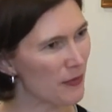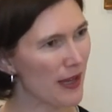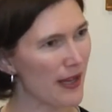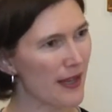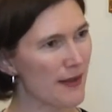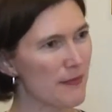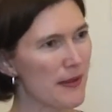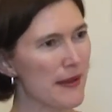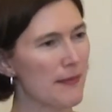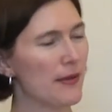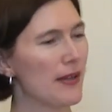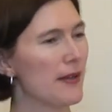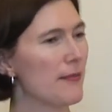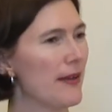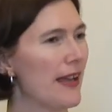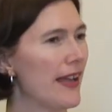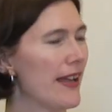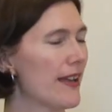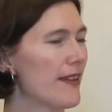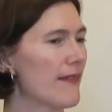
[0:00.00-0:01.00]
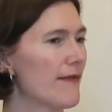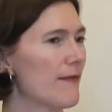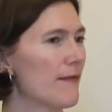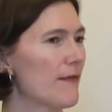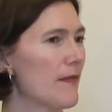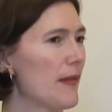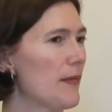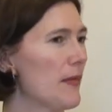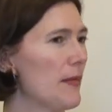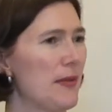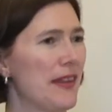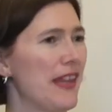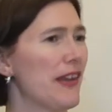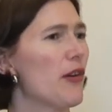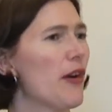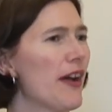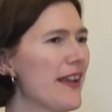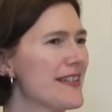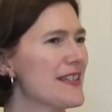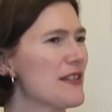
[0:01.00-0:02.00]
where people are playing, but they're
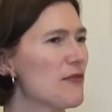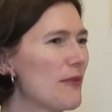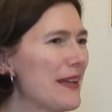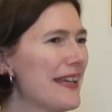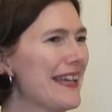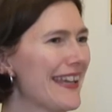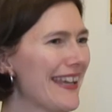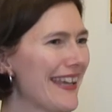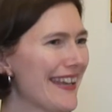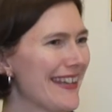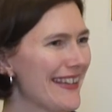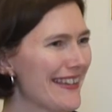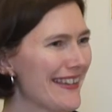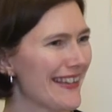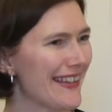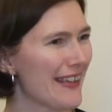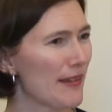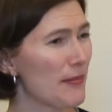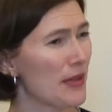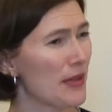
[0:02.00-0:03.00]
not actually winning anything.